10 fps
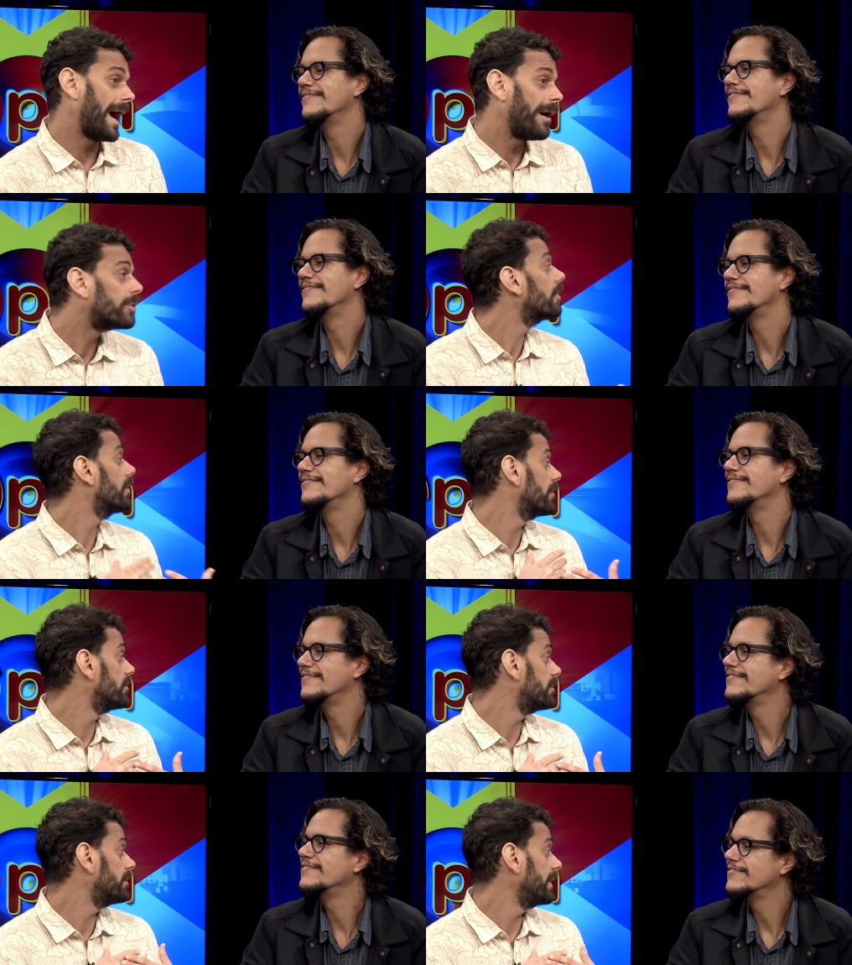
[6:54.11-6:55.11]
Speaker 1: our
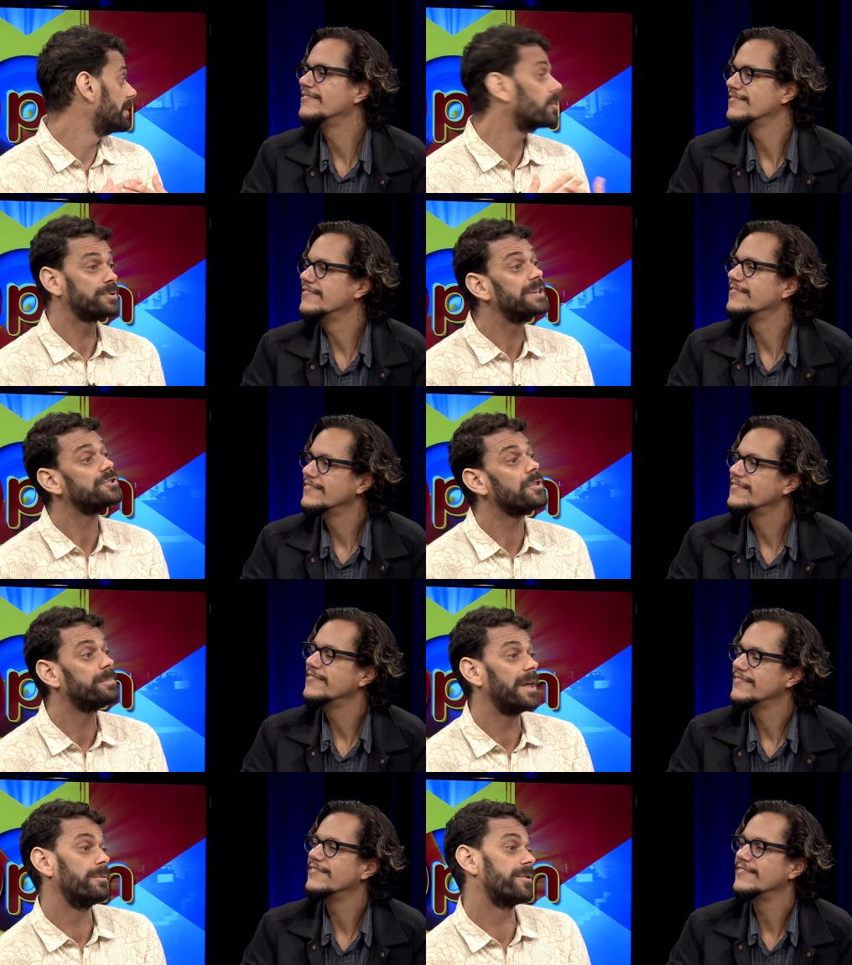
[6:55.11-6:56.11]
interpretation of the
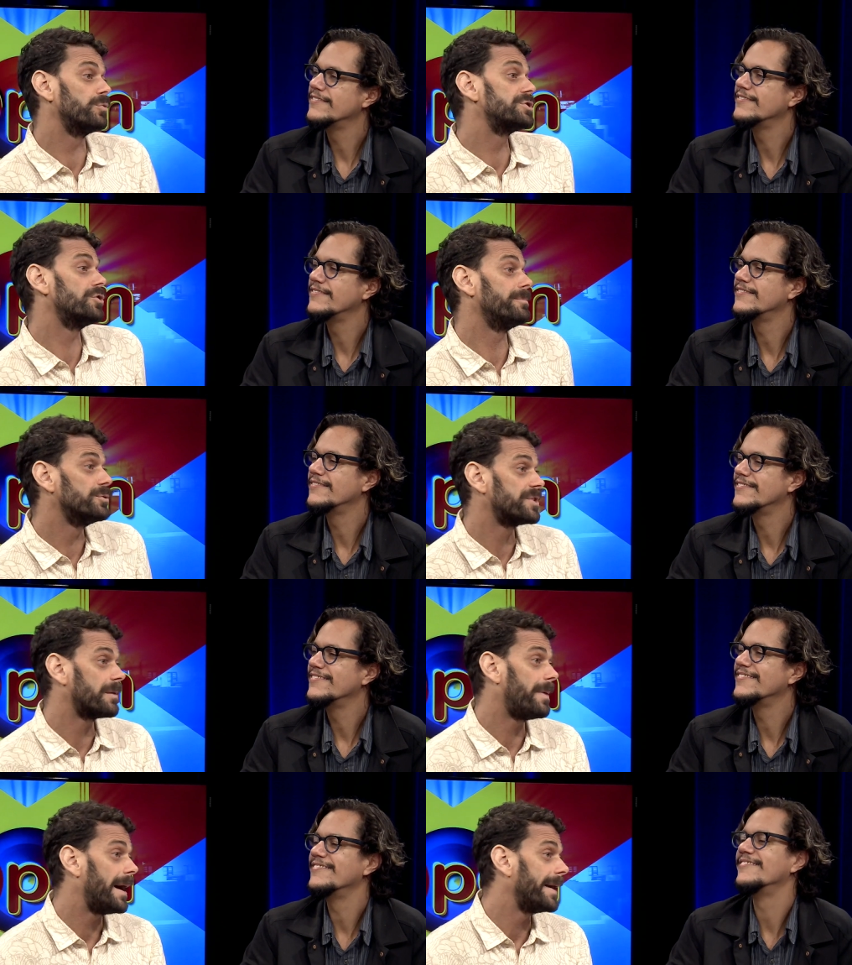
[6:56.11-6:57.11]
play with original
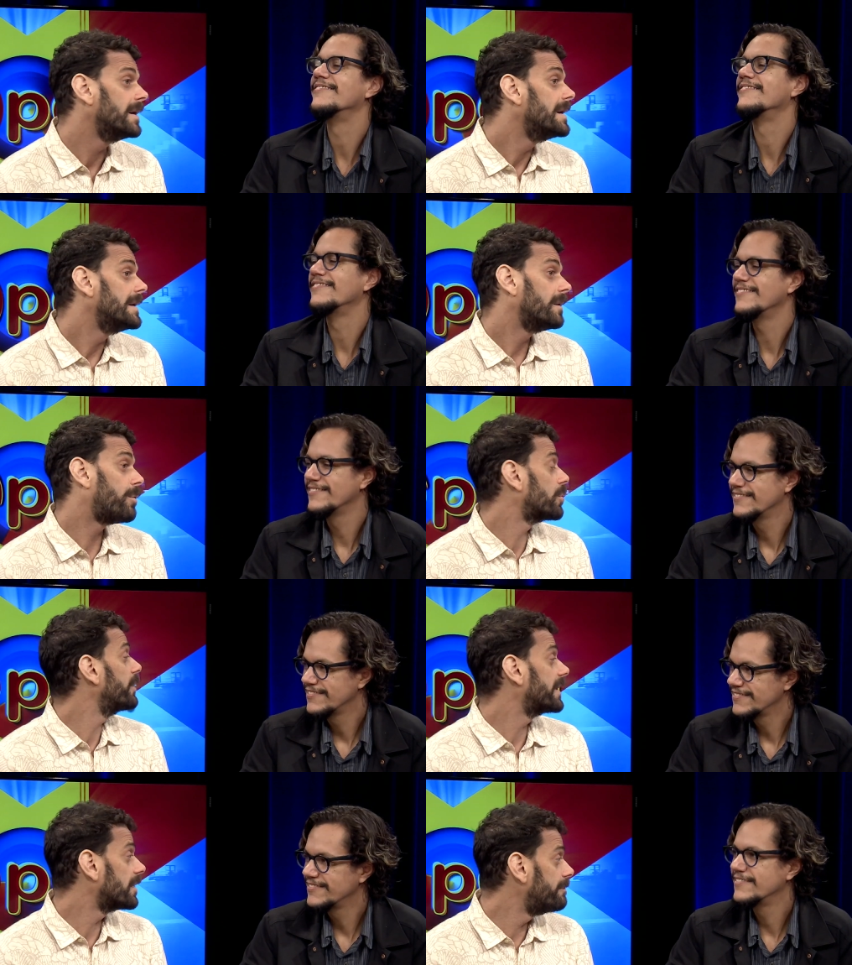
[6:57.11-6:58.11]
music by Puerto
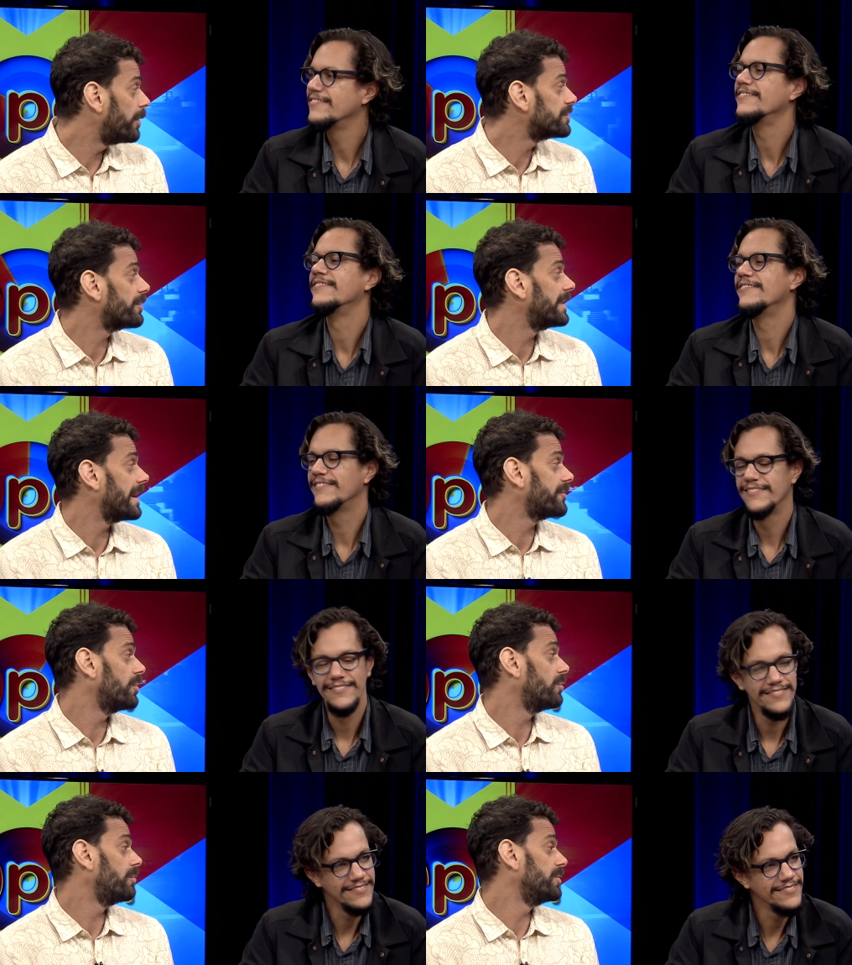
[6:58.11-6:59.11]
Rican composer and
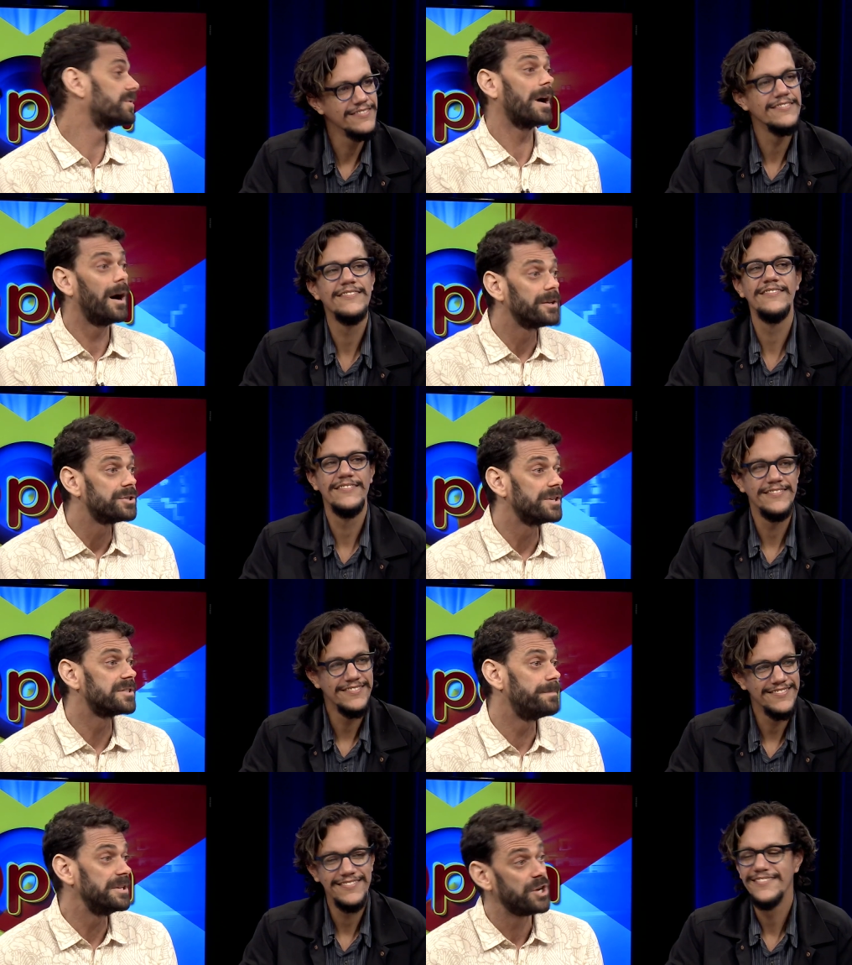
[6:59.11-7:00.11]

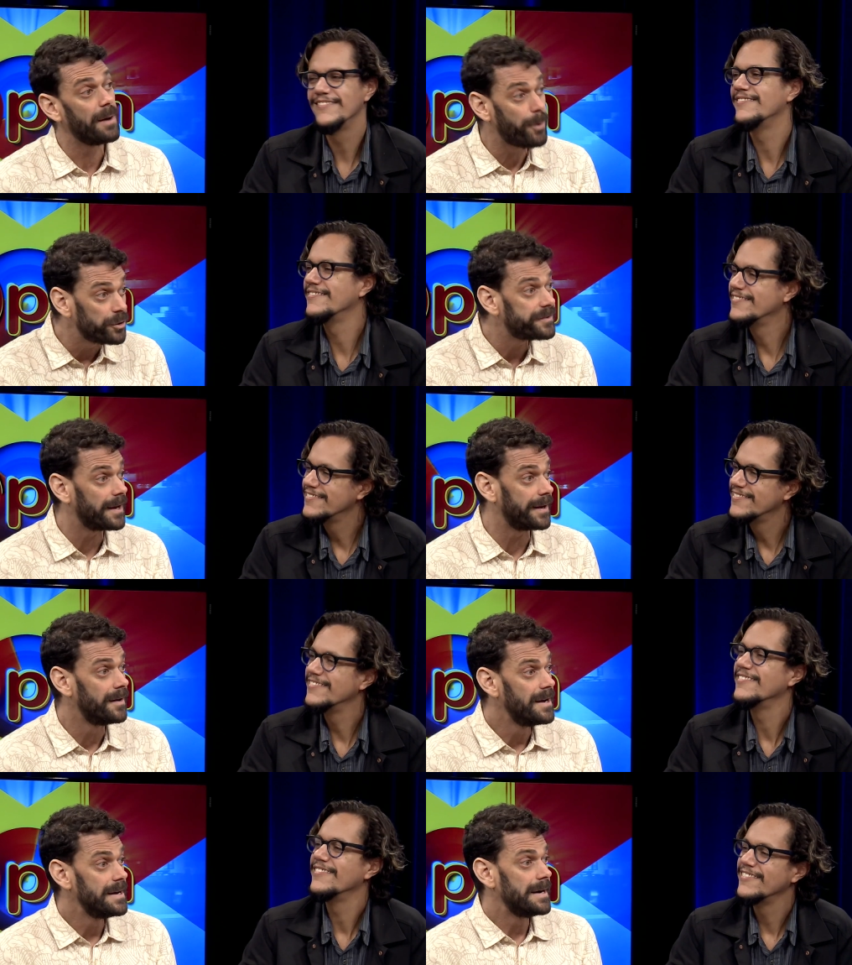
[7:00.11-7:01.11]
ethnomusicologist, P.G. Aponte,
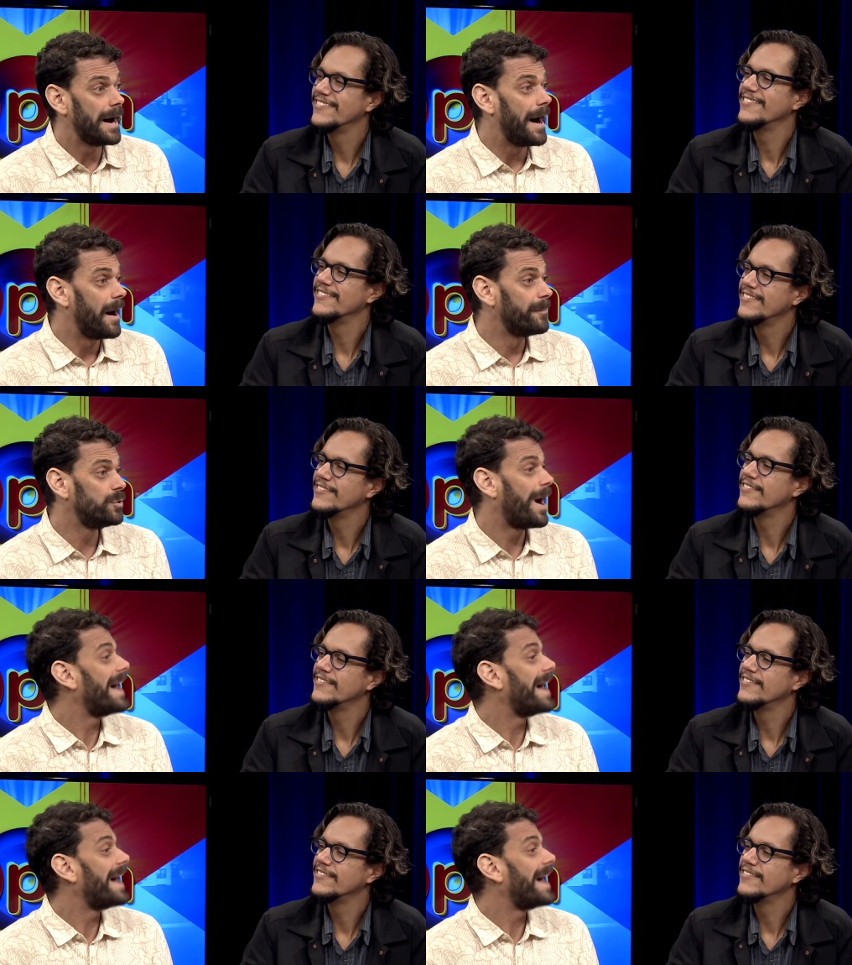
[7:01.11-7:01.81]
um, who